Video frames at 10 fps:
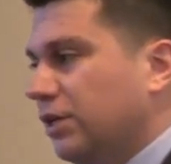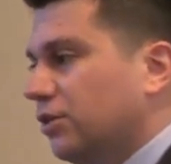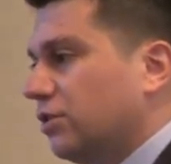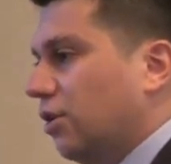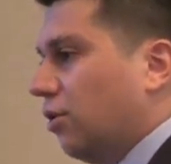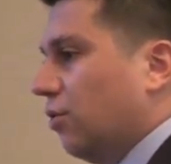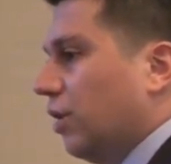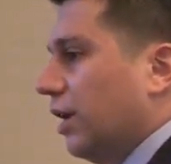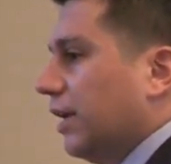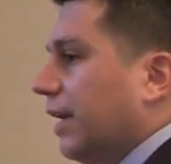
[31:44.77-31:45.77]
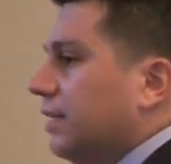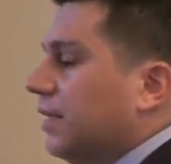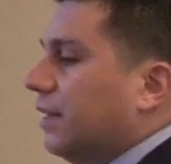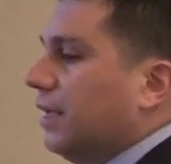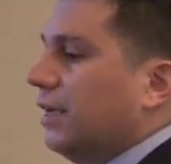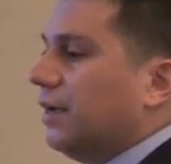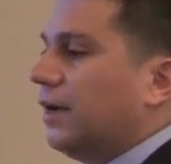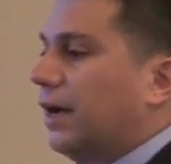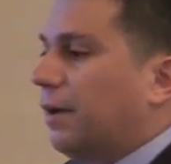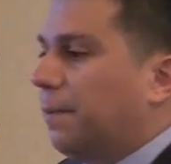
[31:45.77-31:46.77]
so kids in the
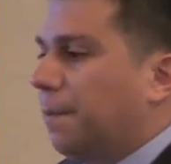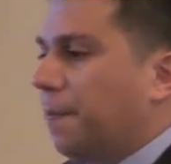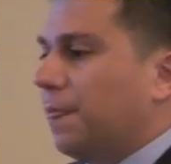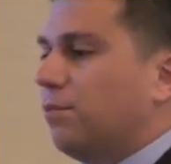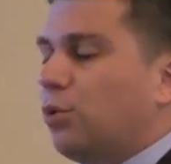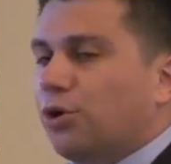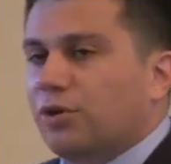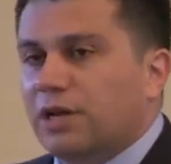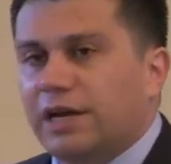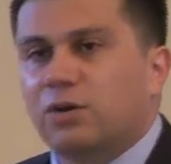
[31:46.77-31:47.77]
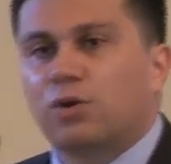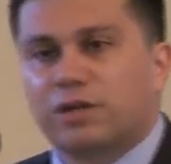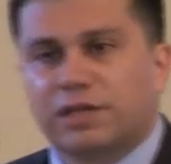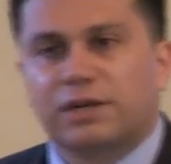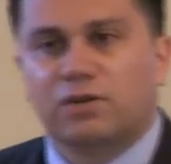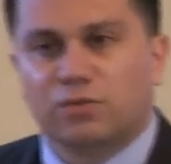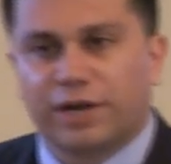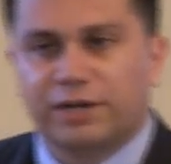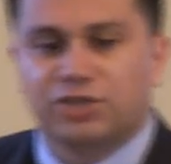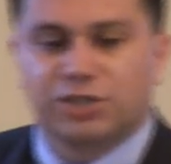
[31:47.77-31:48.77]
um, borderline or clinical
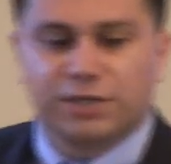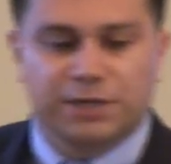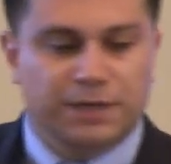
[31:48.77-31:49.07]
range